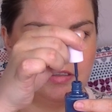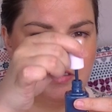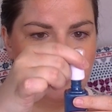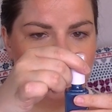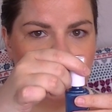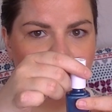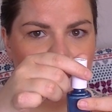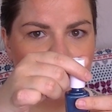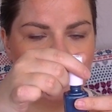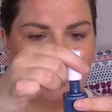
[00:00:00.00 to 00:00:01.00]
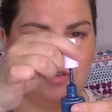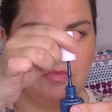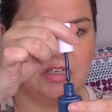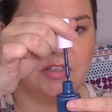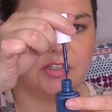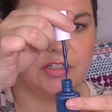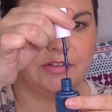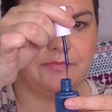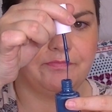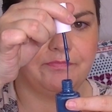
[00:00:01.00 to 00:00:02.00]
nothing too
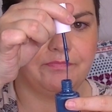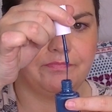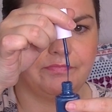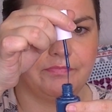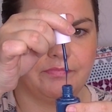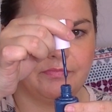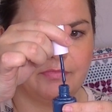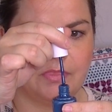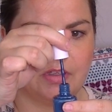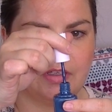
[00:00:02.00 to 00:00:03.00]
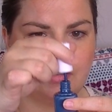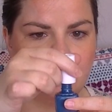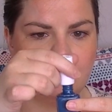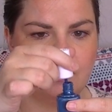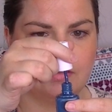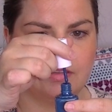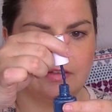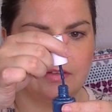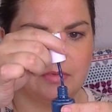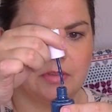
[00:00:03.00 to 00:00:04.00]
major. Okay, hang on.
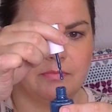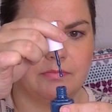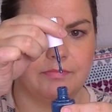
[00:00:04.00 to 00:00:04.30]
That's a bit.